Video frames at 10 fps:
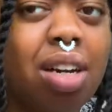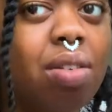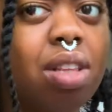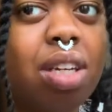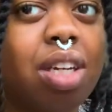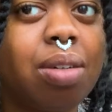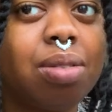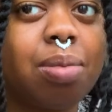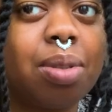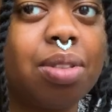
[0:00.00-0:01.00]
don't think that was
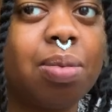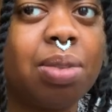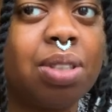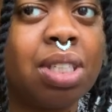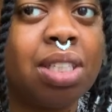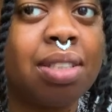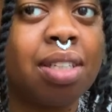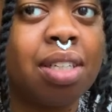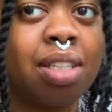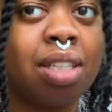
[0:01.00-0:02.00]
supposed to be
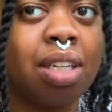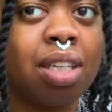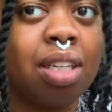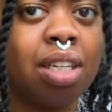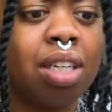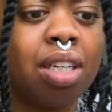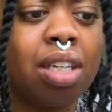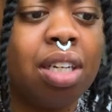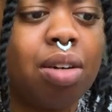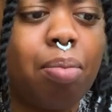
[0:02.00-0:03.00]
translated like that.
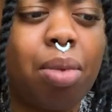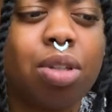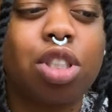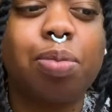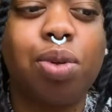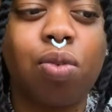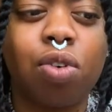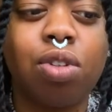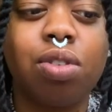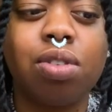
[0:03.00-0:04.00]
Multiple
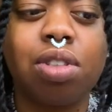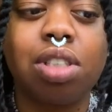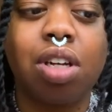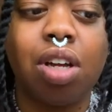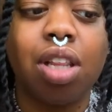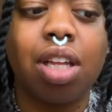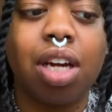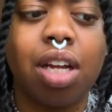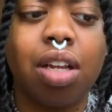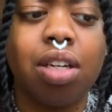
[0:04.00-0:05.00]
rolls on the
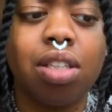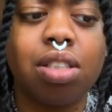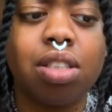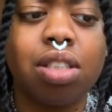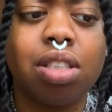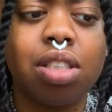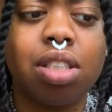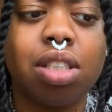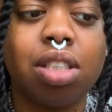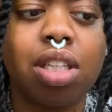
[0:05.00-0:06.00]
colors.
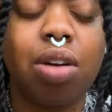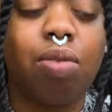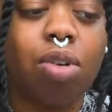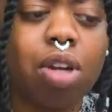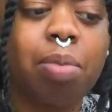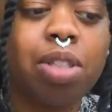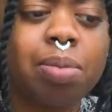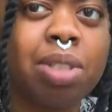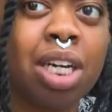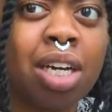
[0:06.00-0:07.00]
Like roll it
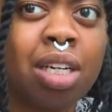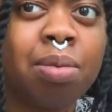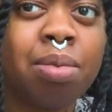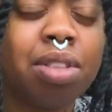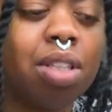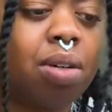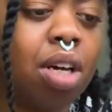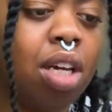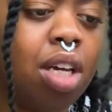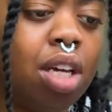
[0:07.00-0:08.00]
multiple times? Okay.